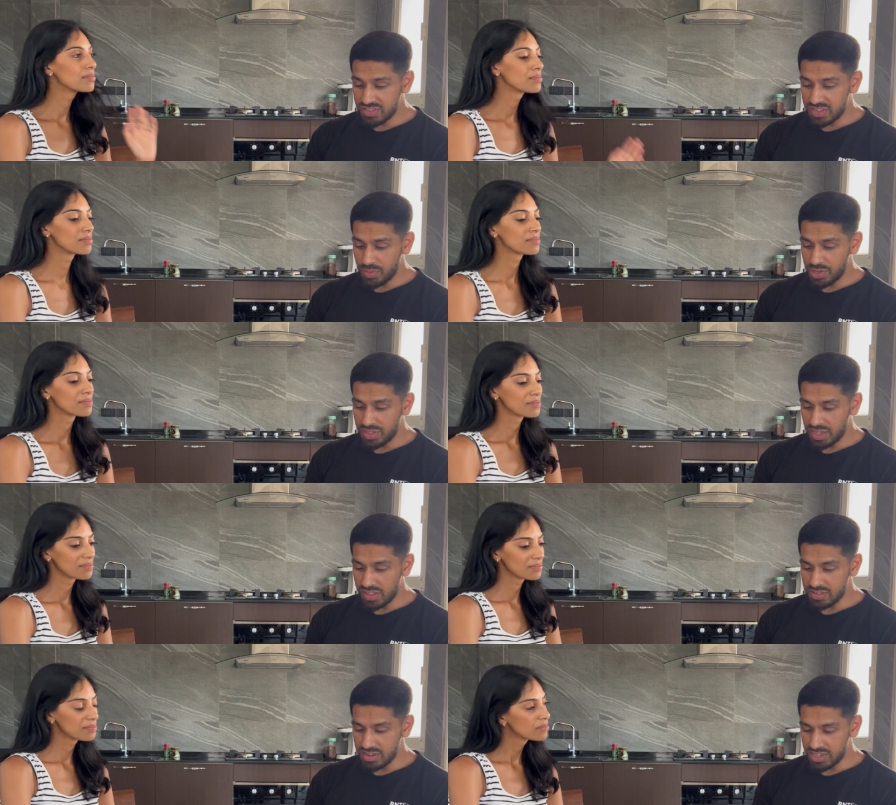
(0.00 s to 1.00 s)
Speaker 1: to see what you think
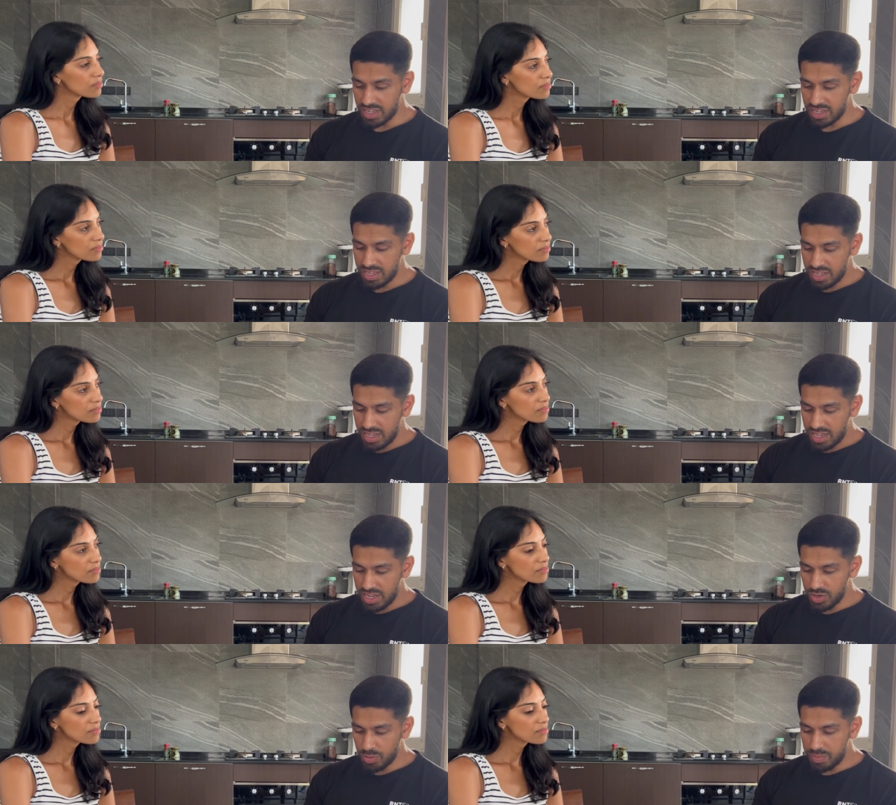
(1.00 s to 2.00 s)
of this actually.
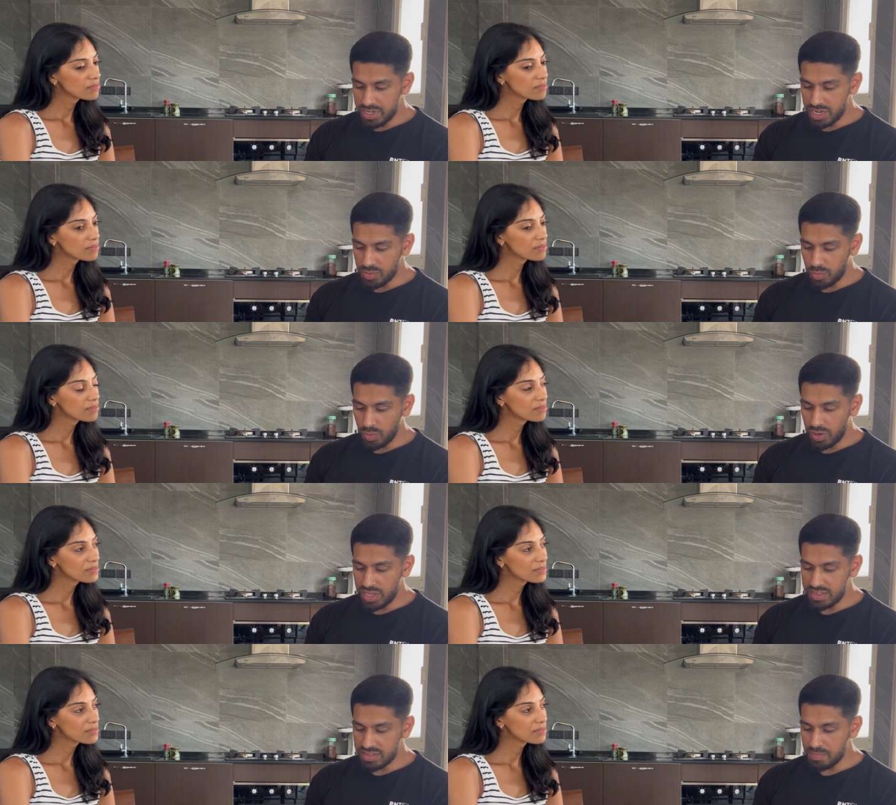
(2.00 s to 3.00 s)
In your opinion,
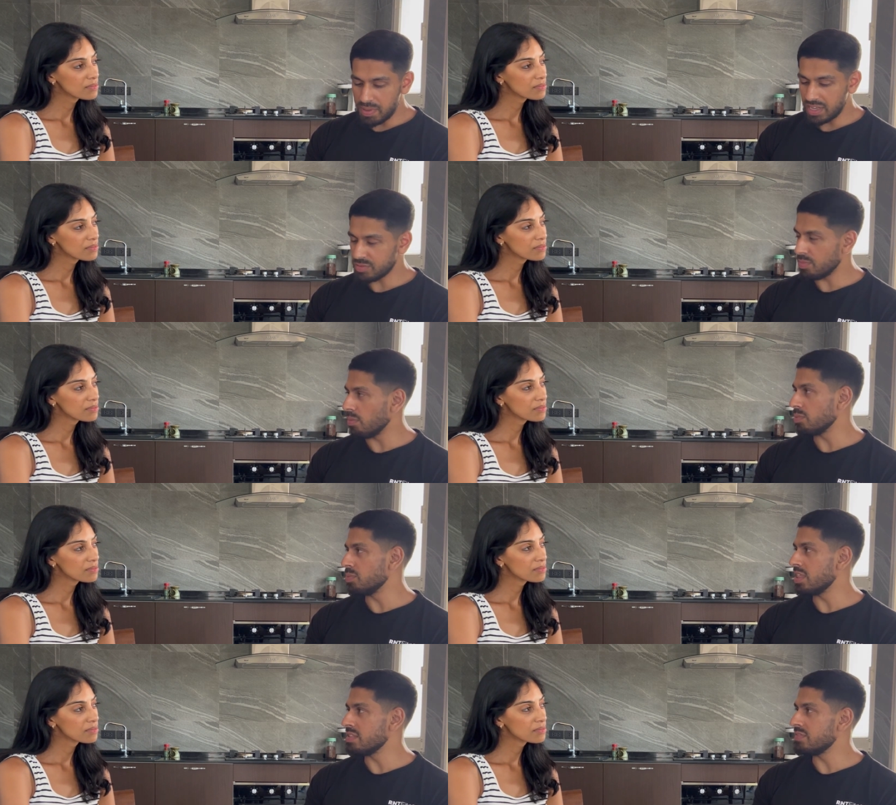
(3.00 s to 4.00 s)
what is the biggest
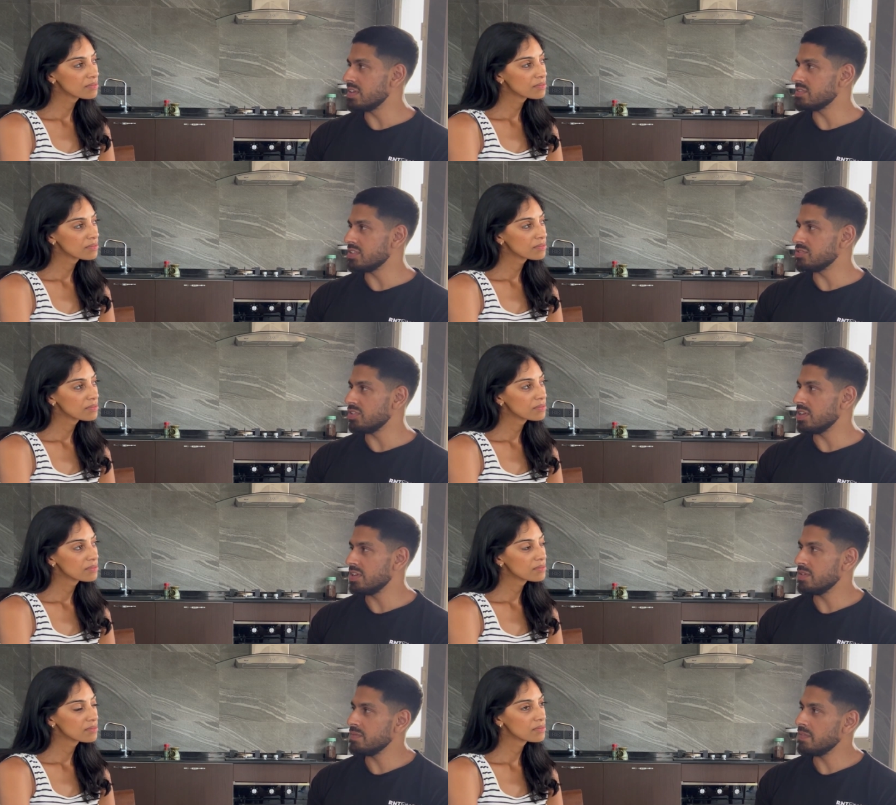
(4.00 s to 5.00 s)
problem within the fitness industry?
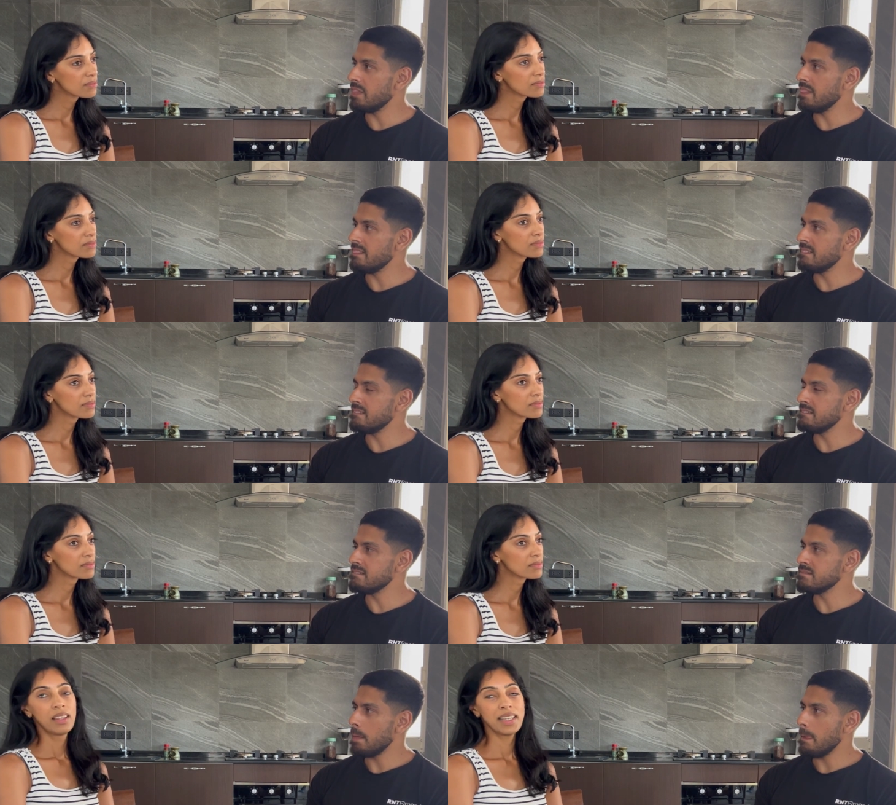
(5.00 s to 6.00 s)

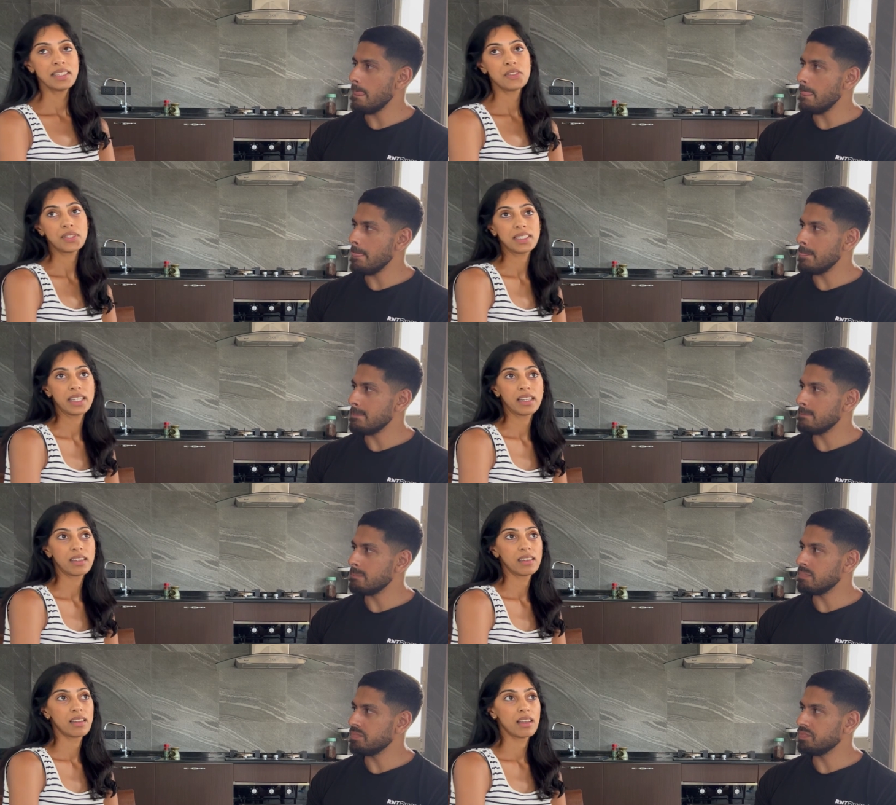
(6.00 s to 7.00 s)
Speaker 2: That's
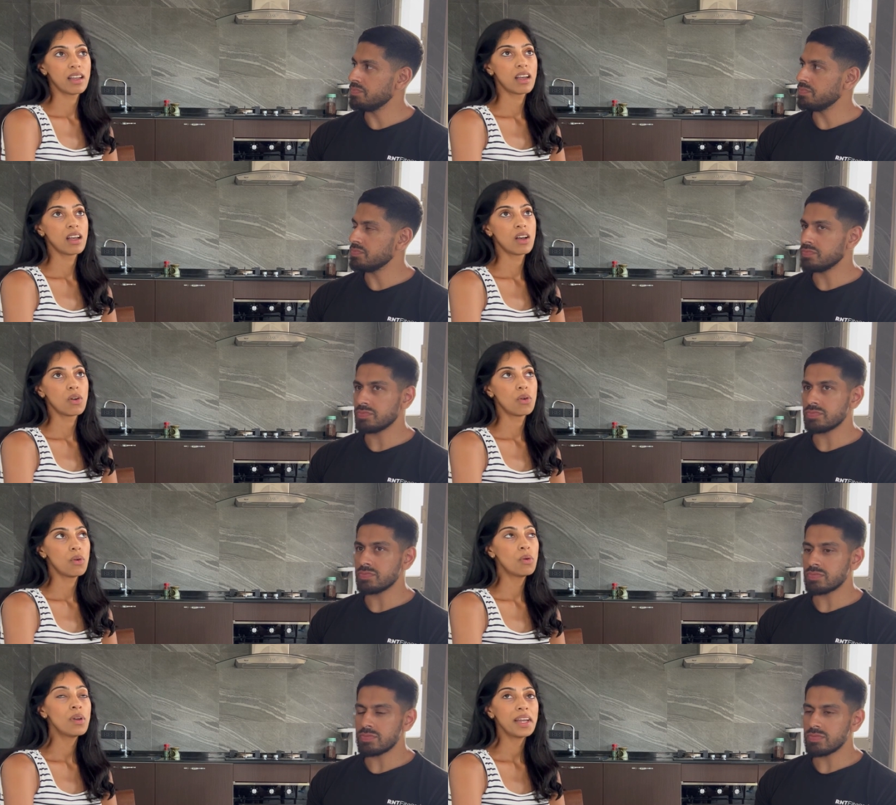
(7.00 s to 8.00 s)
interesting.
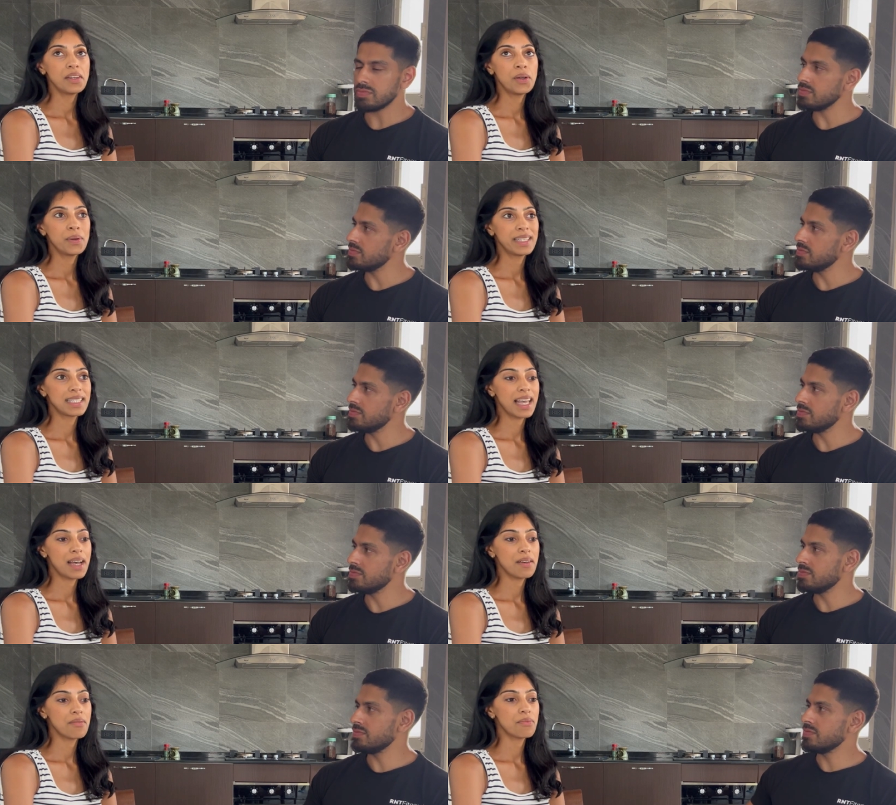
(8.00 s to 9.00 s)
All I know is
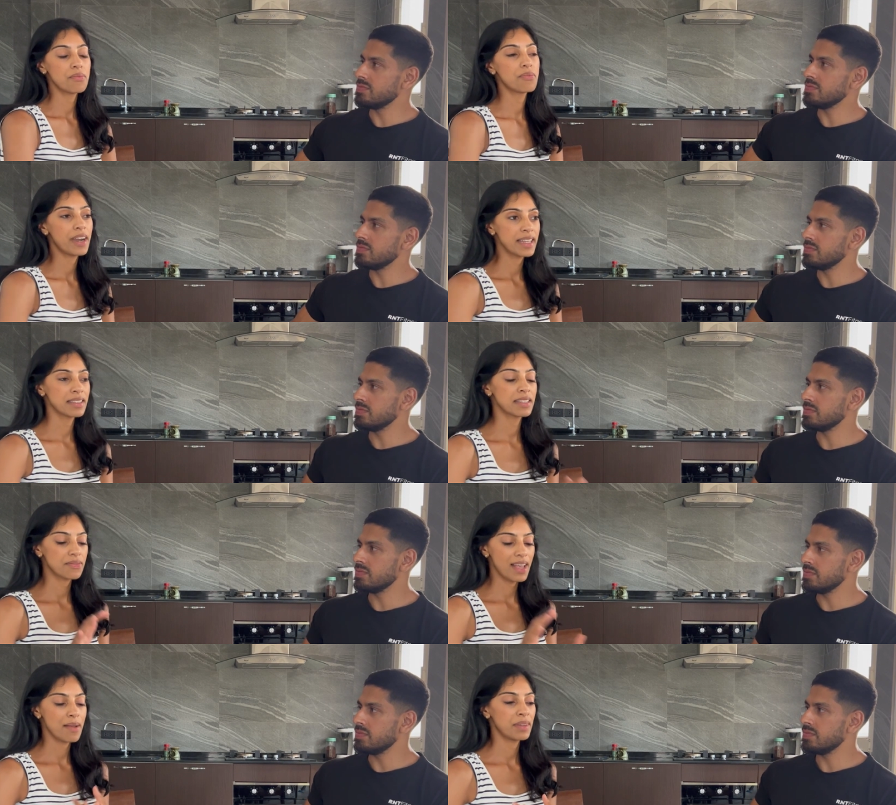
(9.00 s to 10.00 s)
that friends,
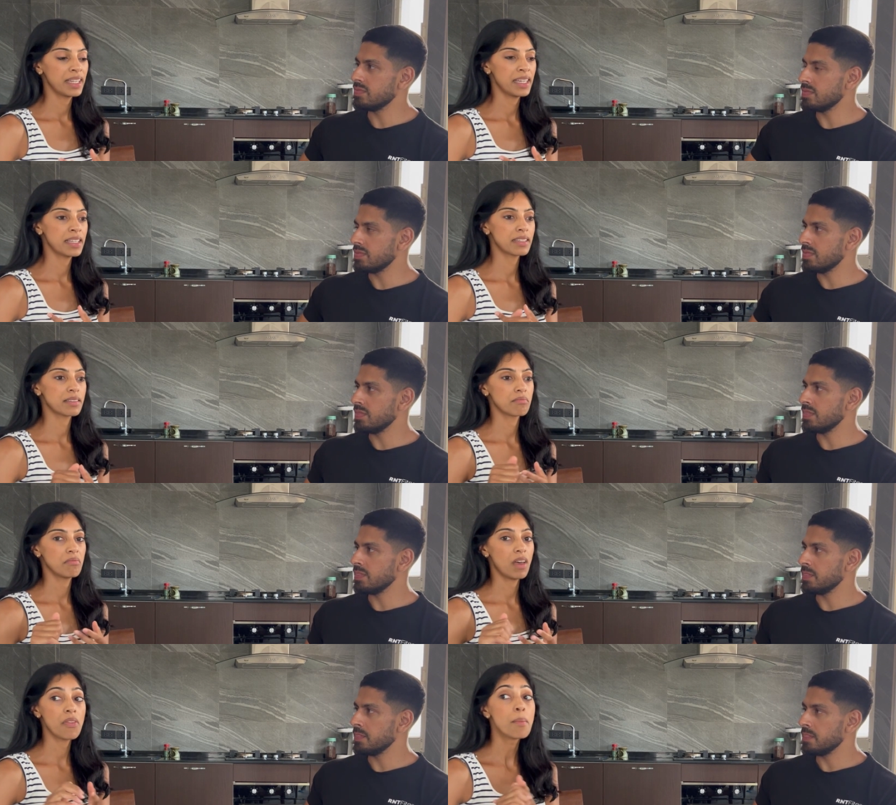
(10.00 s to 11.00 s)
families,
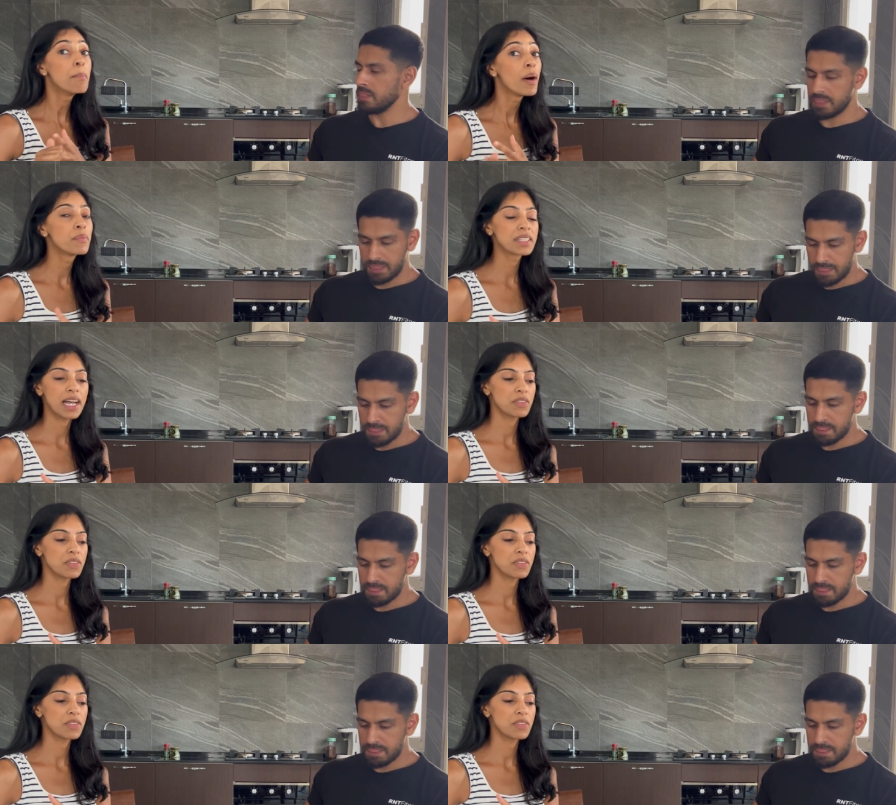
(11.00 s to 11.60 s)
other mums that I've